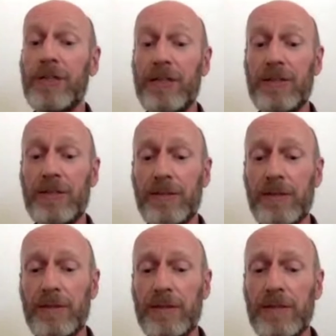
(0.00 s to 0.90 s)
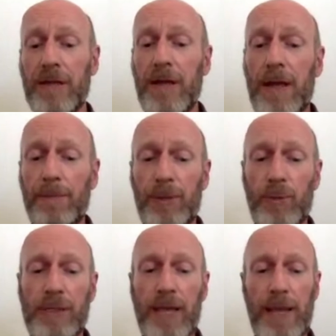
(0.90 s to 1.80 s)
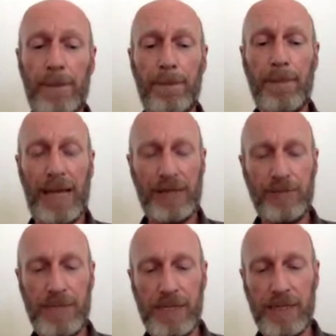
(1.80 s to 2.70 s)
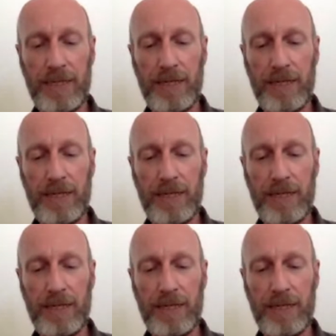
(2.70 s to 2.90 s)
the distance between him and me.